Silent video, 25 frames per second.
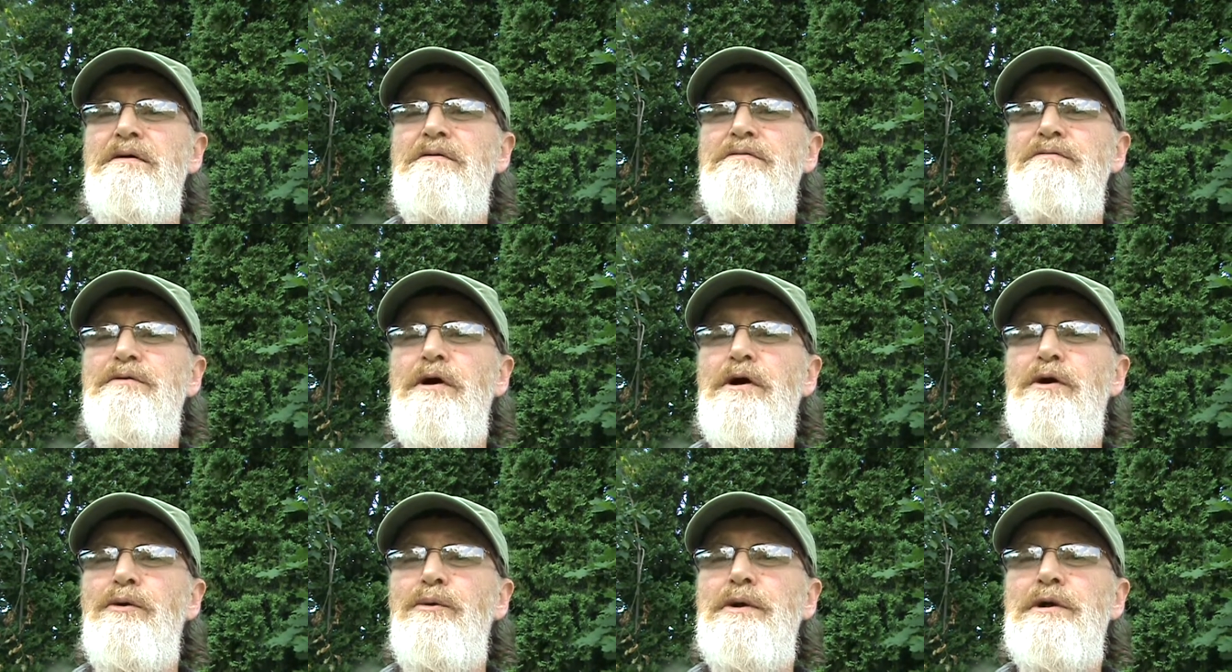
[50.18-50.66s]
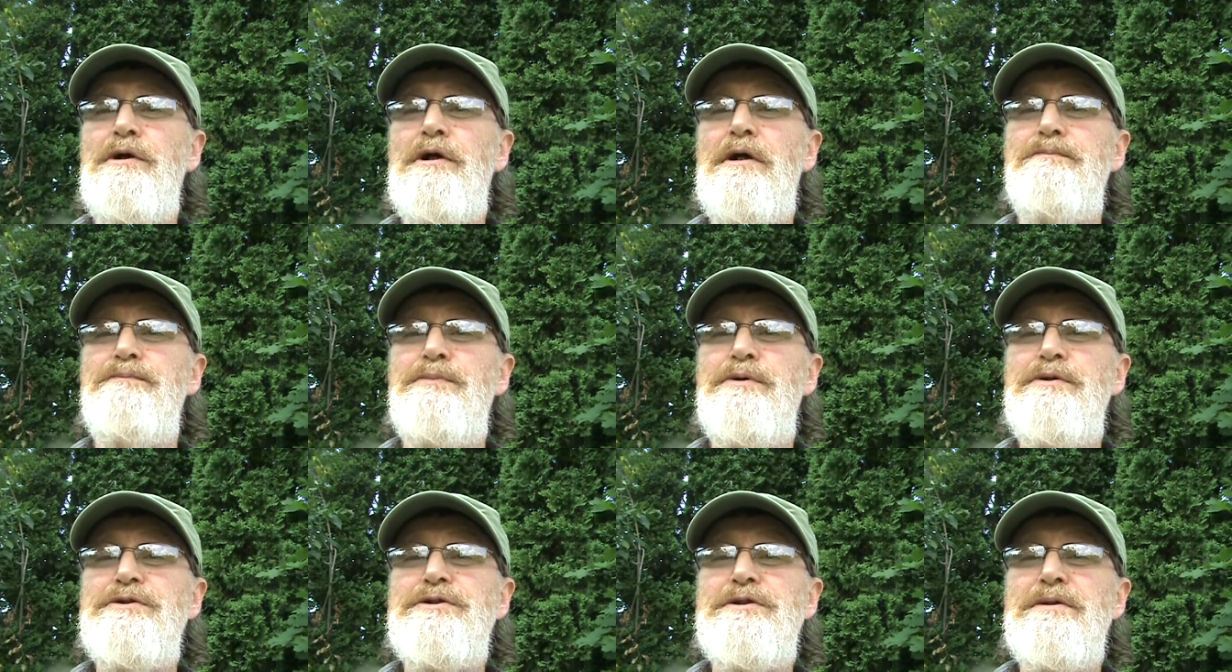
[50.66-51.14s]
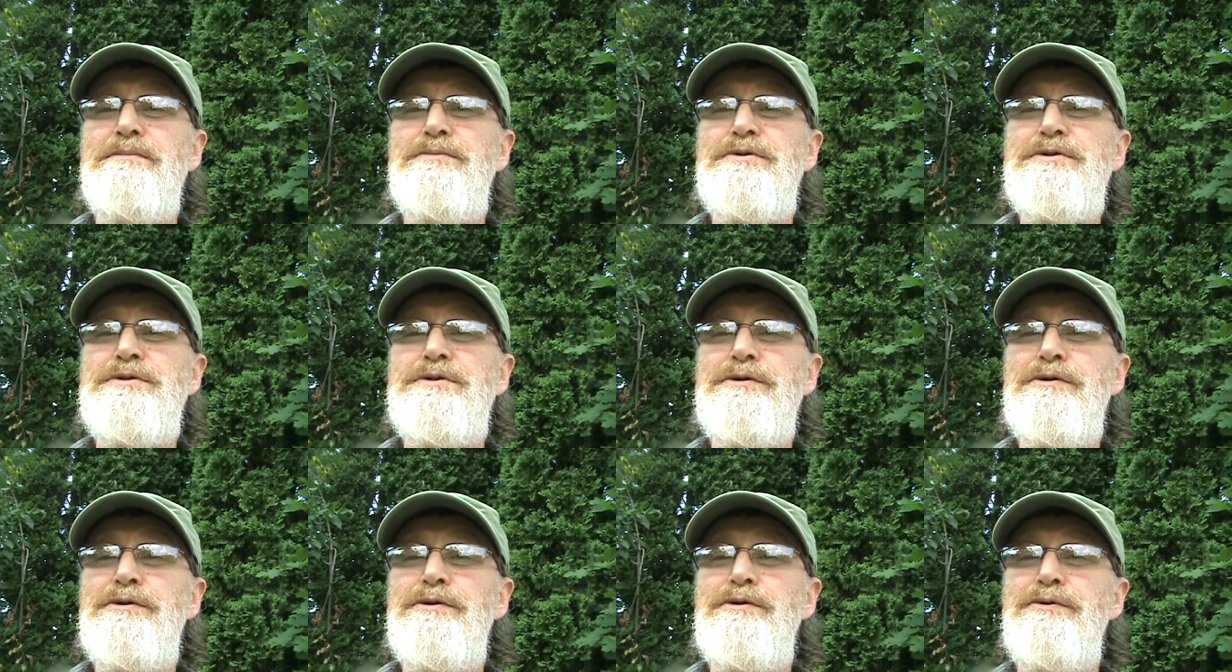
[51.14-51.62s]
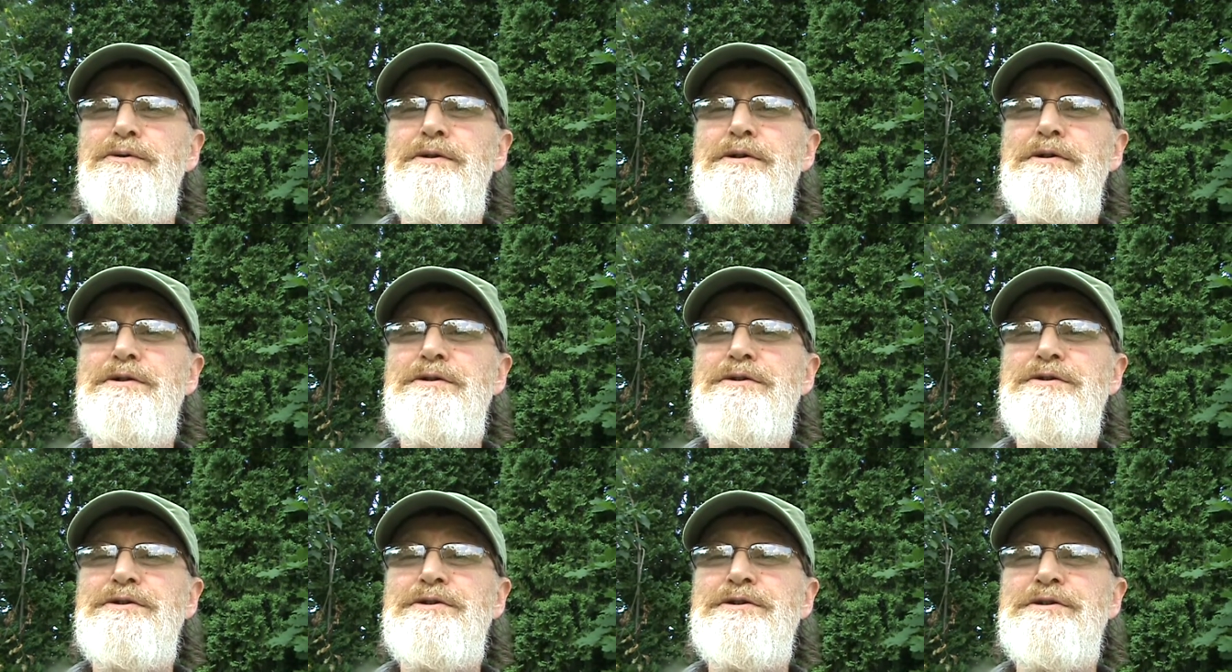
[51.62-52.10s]
following up on some
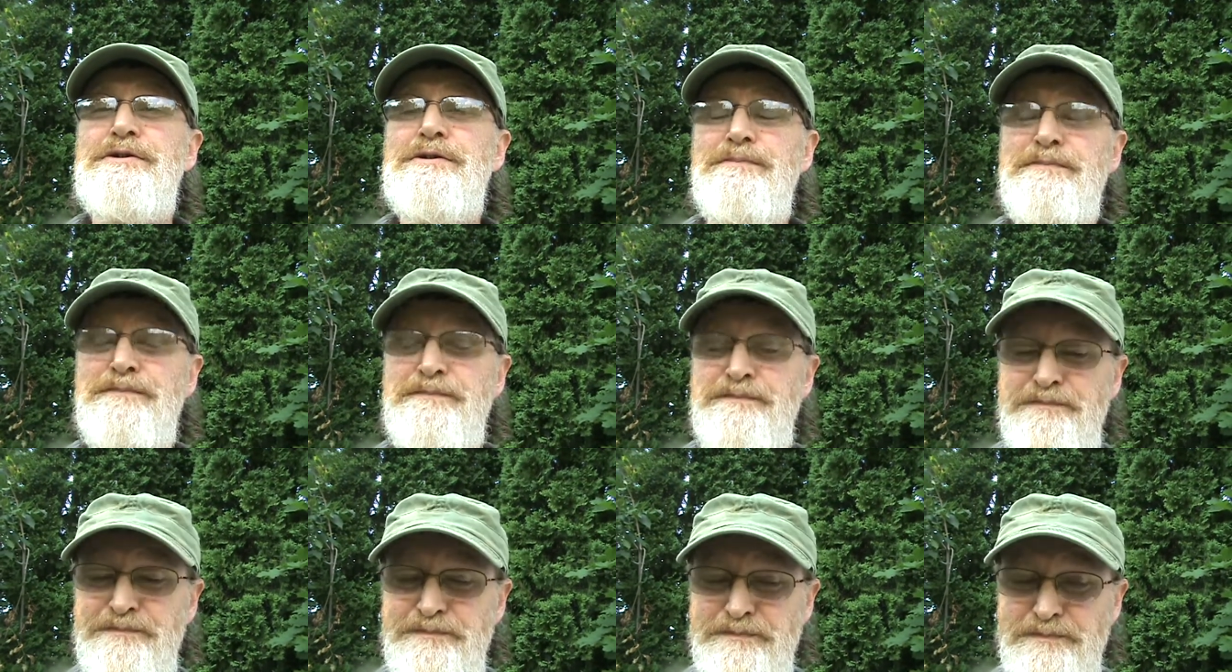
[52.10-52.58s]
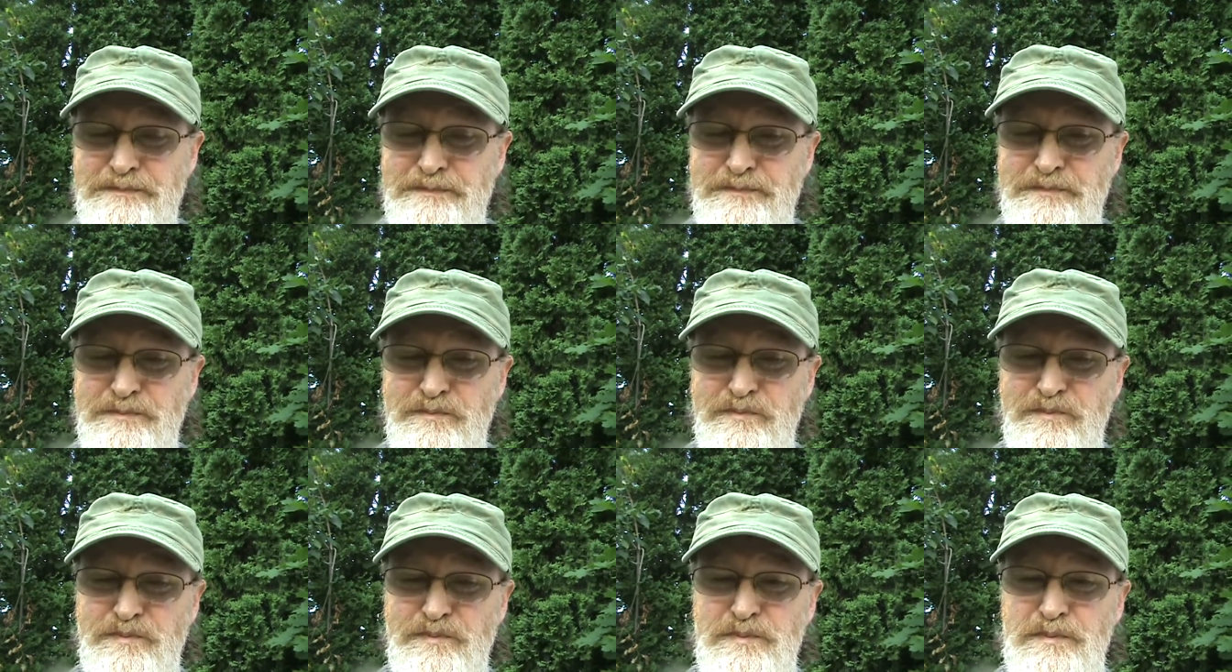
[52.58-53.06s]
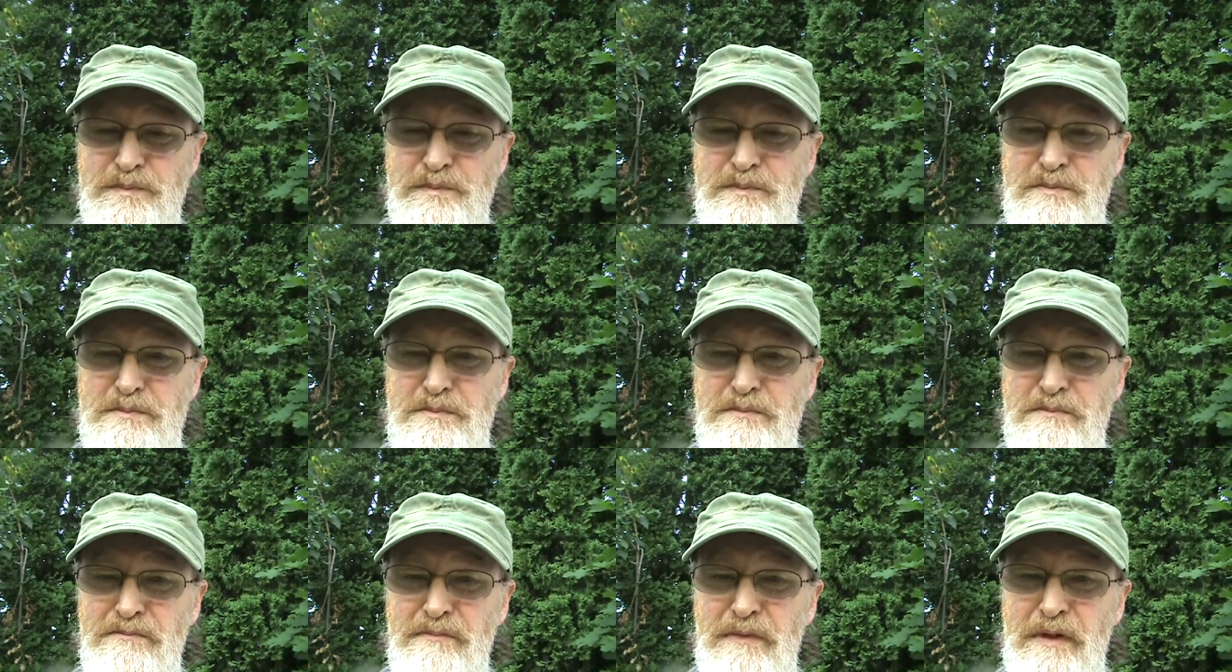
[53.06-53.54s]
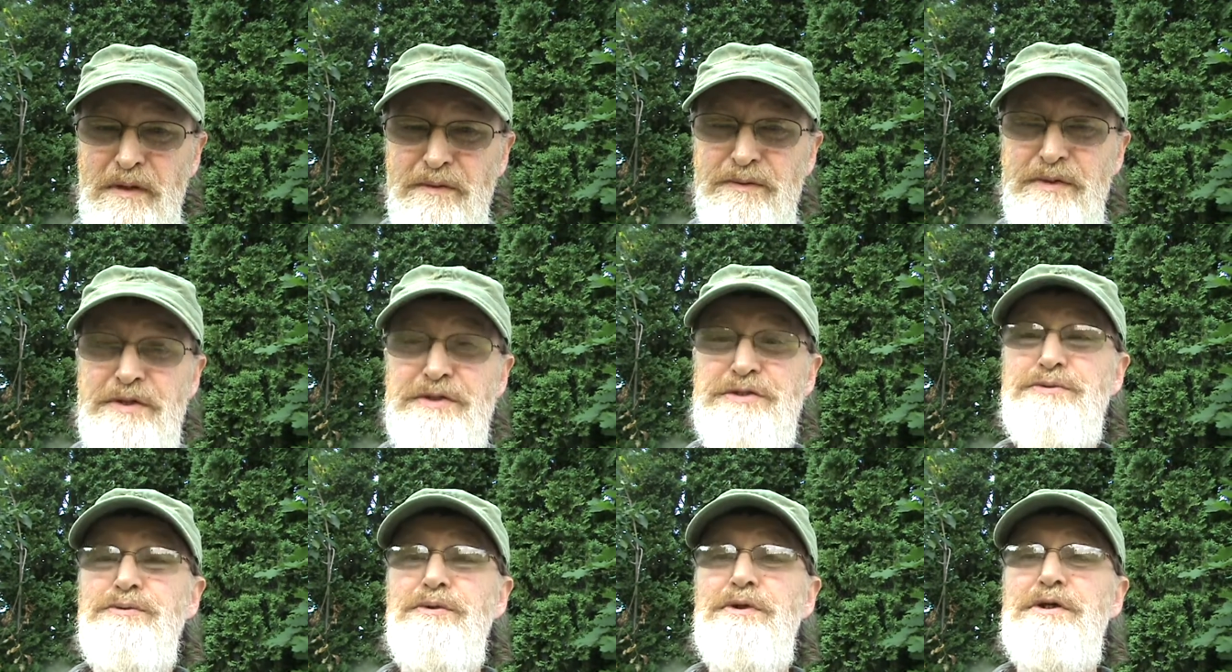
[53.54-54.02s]
stories,
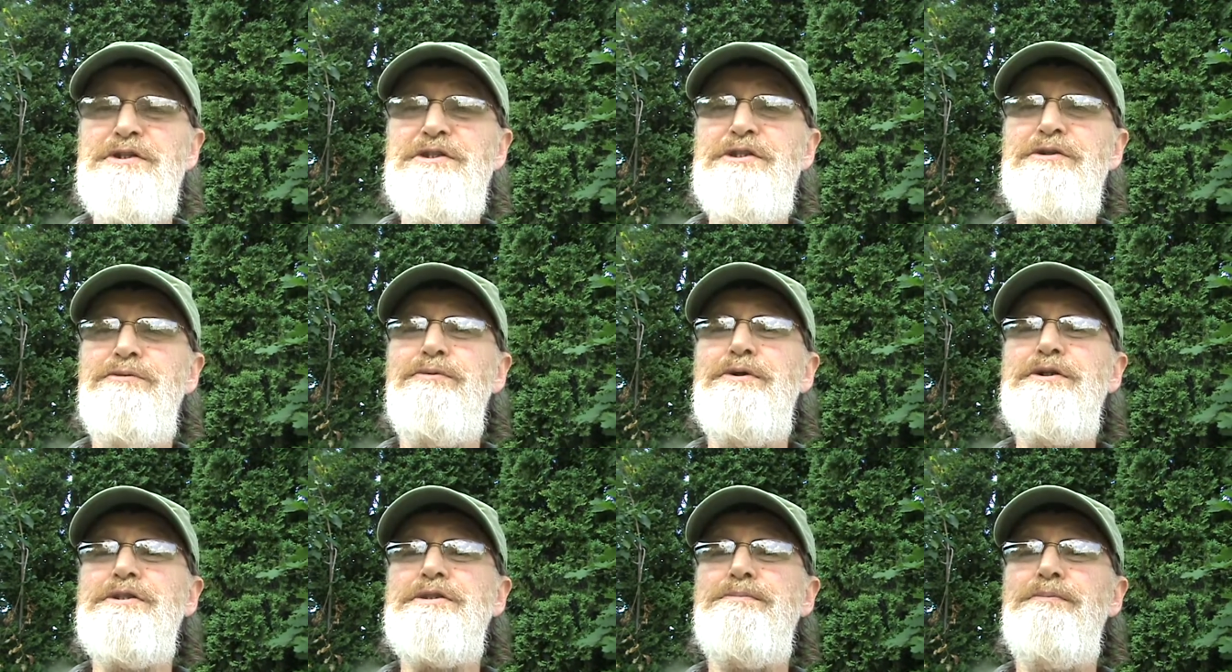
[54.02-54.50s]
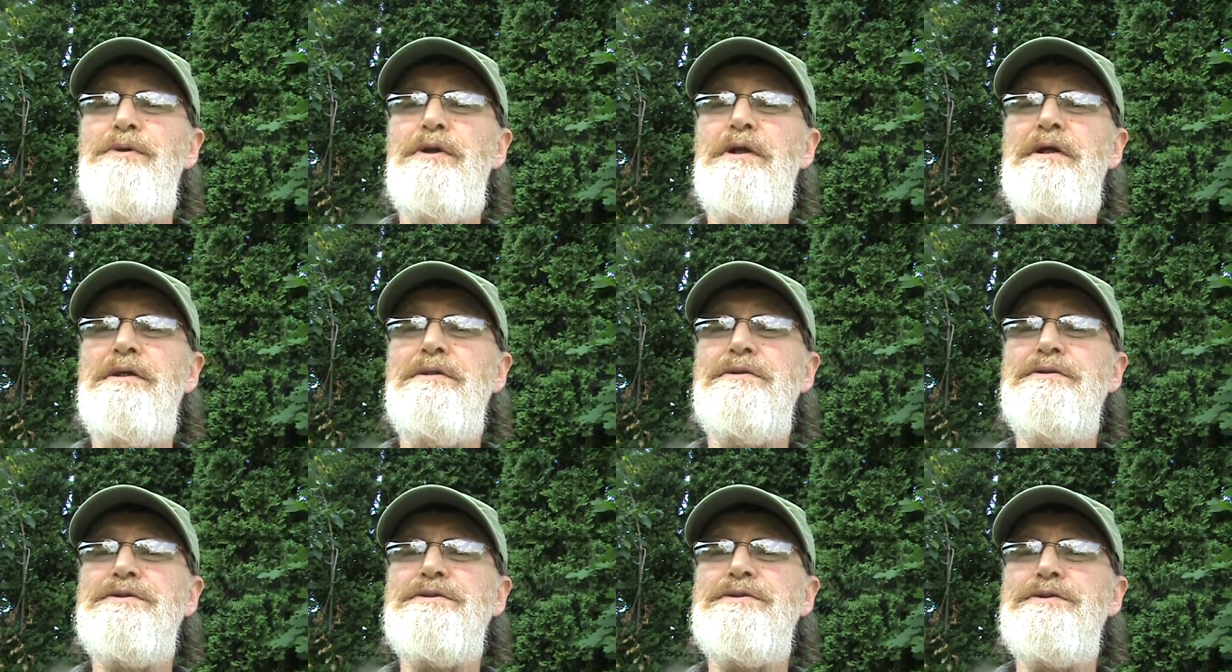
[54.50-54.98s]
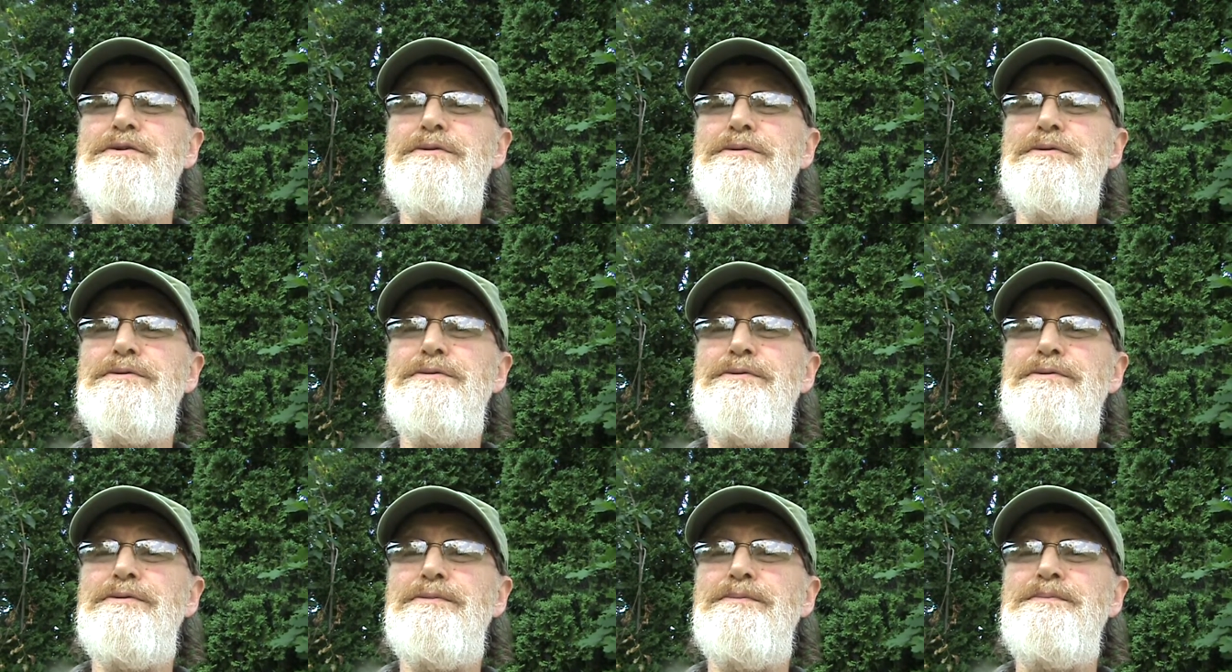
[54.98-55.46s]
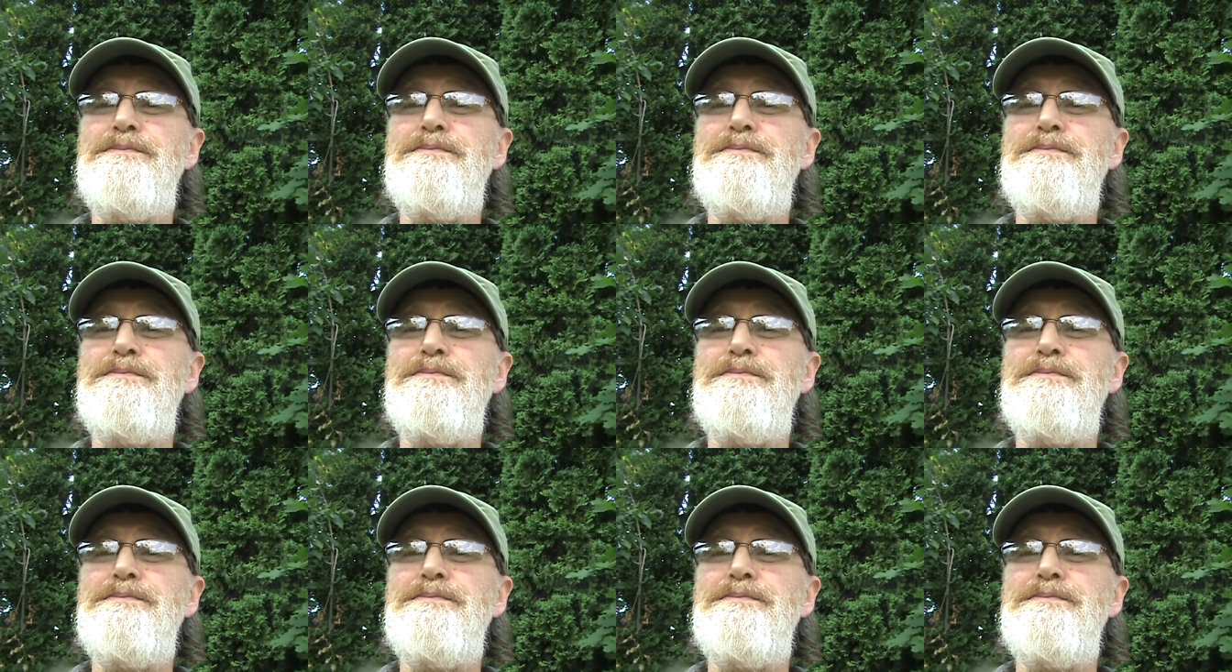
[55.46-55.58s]
this one is in response to